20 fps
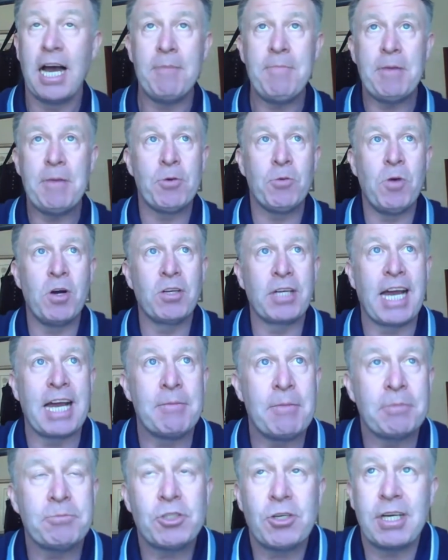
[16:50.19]
I remember one
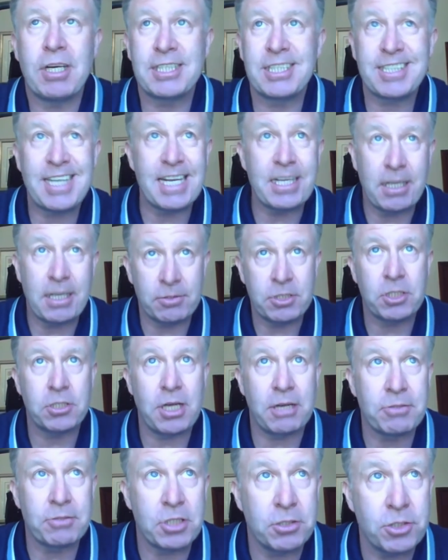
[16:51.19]
game I'm trying to take, I was
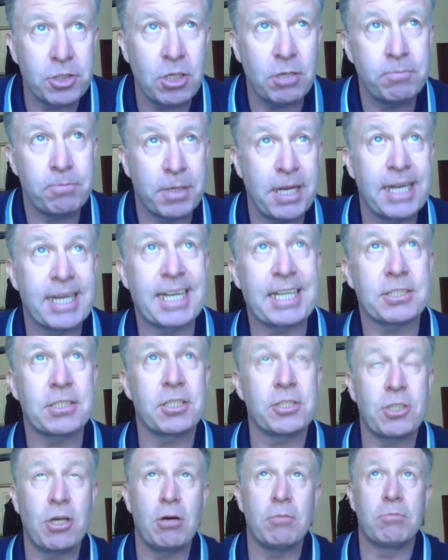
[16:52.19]
playing against
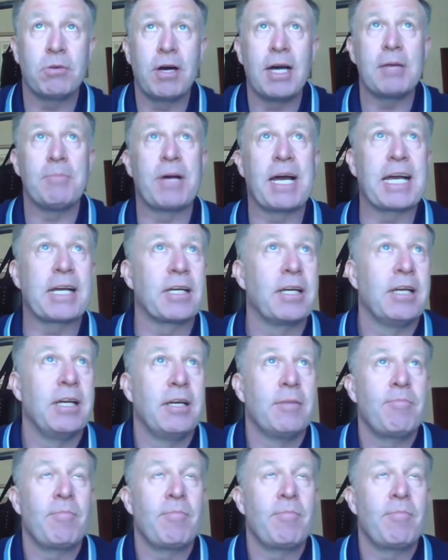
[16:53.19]
a top right back,